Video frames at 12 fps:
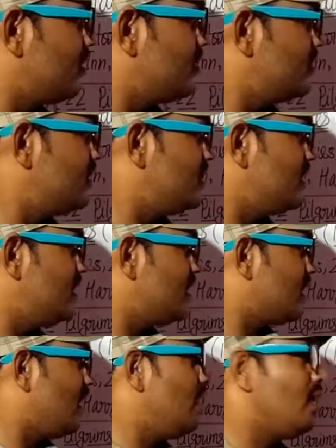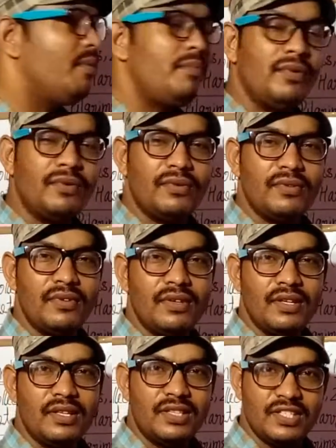GKW.
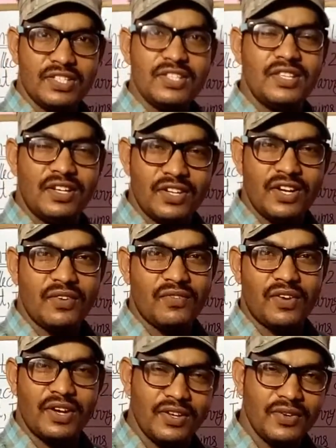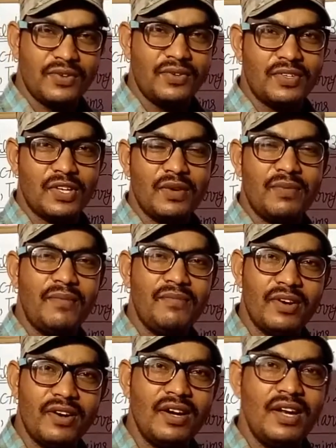This is the trick for you to
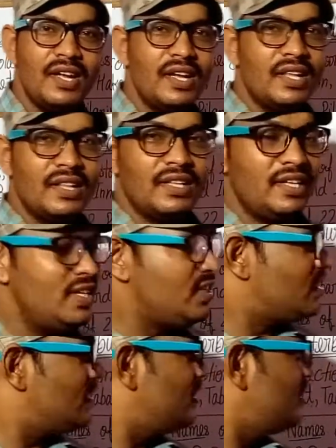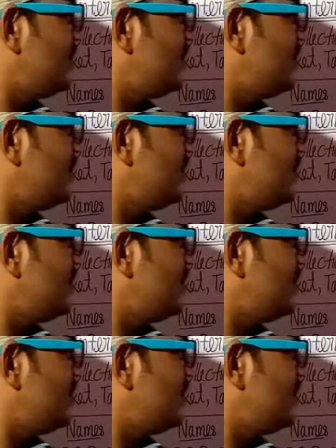remember easily